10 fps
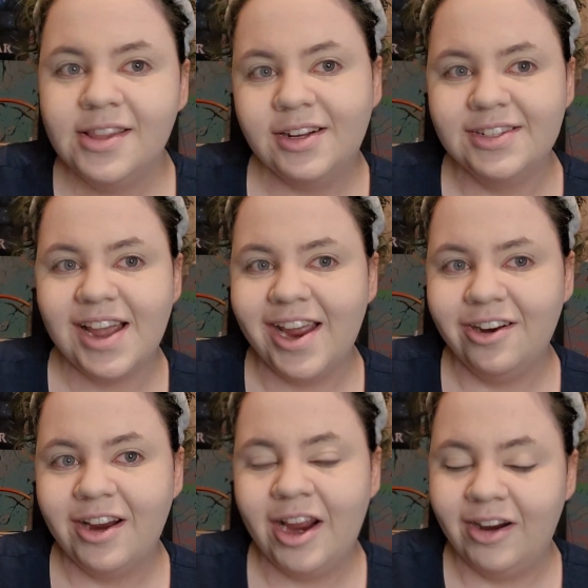
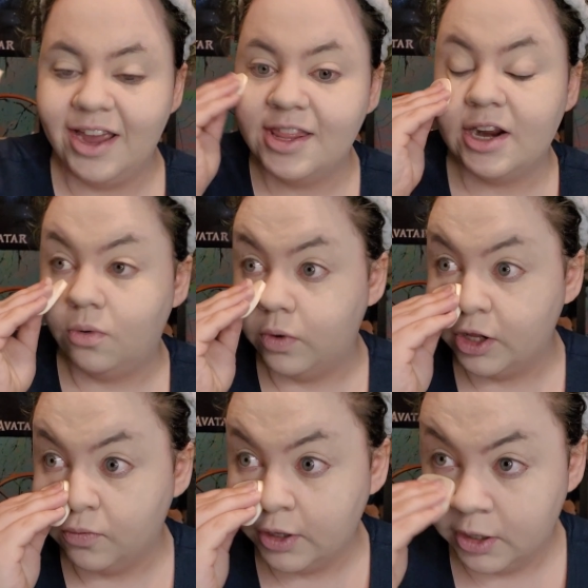diner area that I
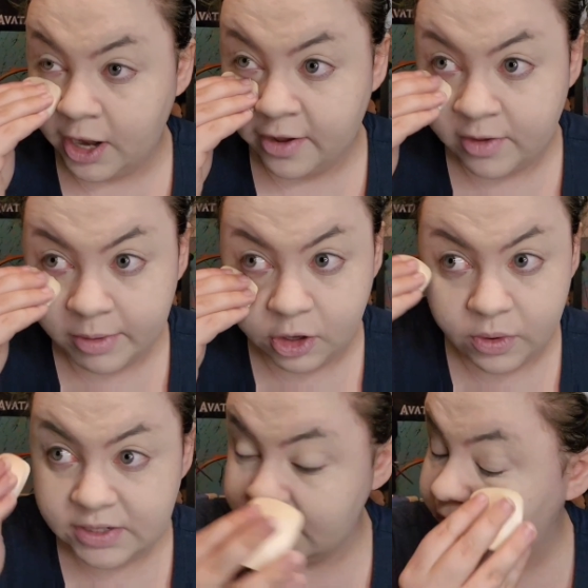really, really love. I've been
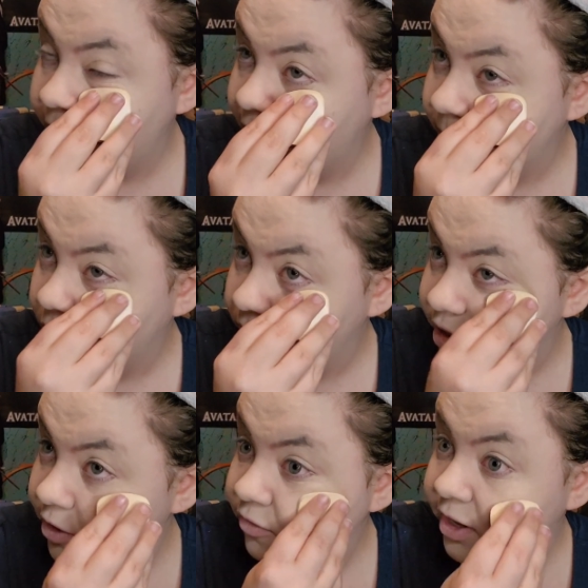going
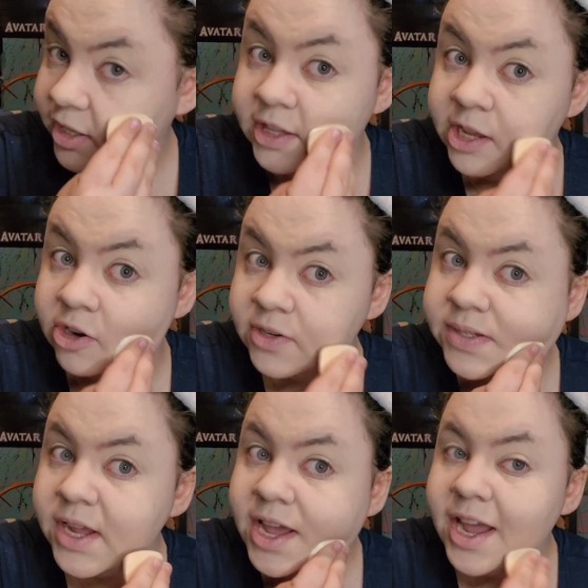there for,
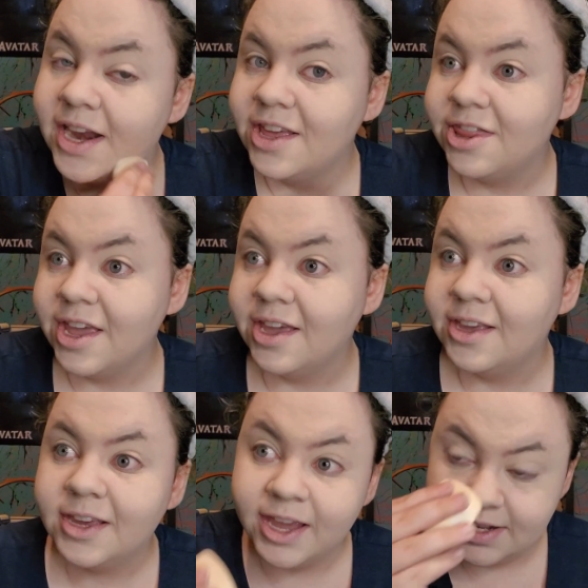years, and I
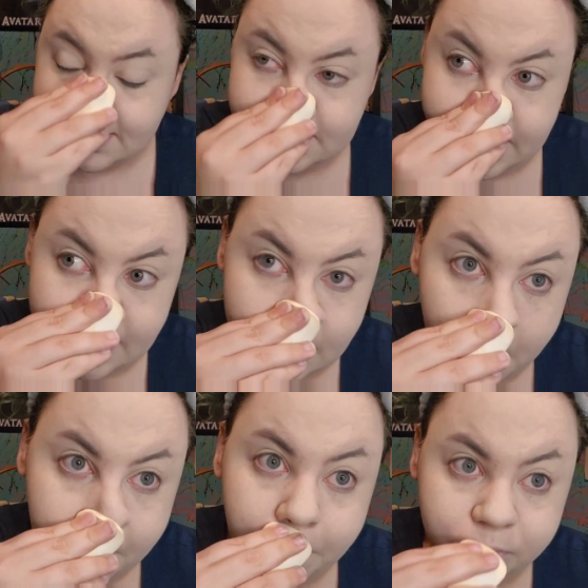think it's,
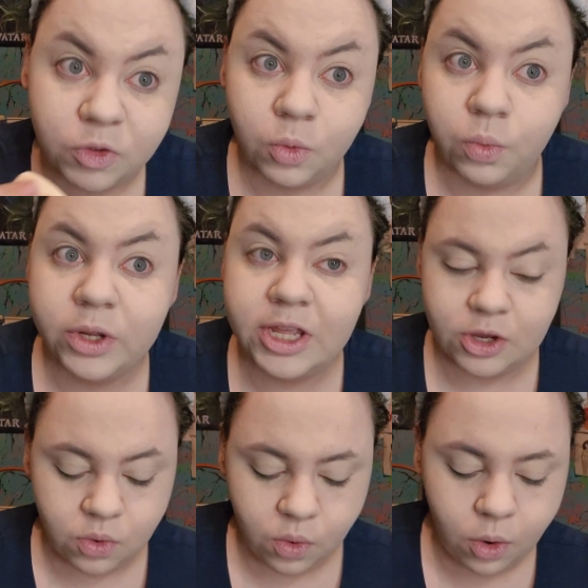really
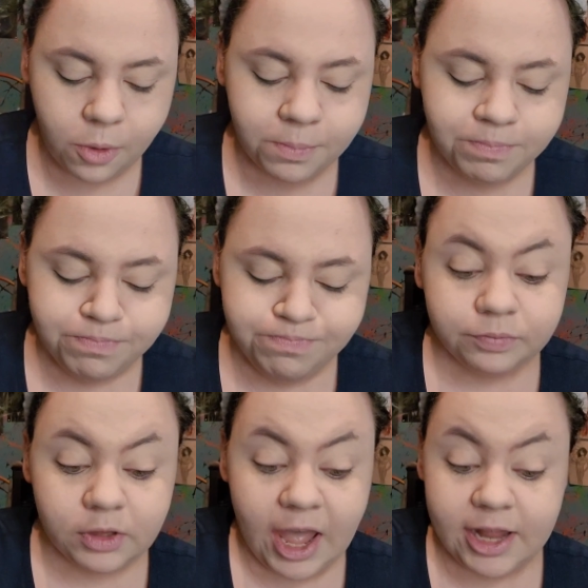cool.
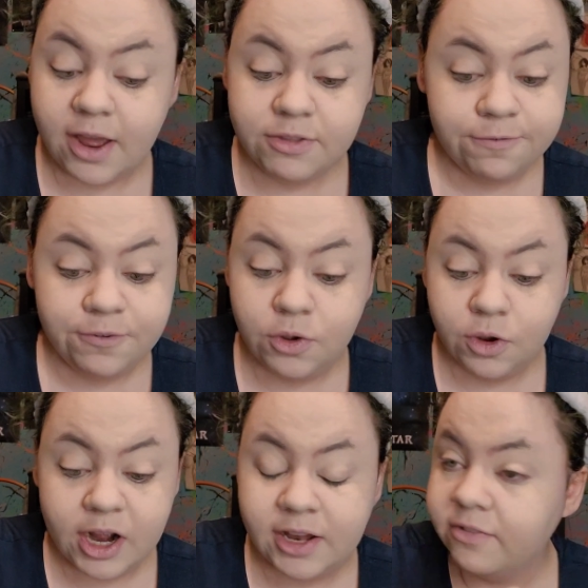I love the
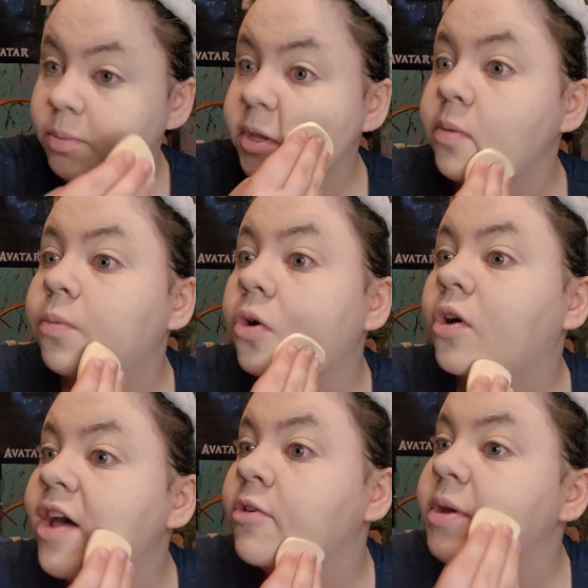food, I love the
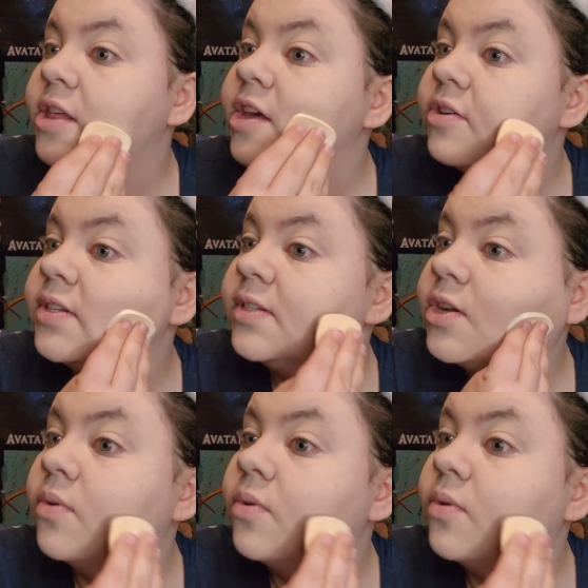people, everybody there is so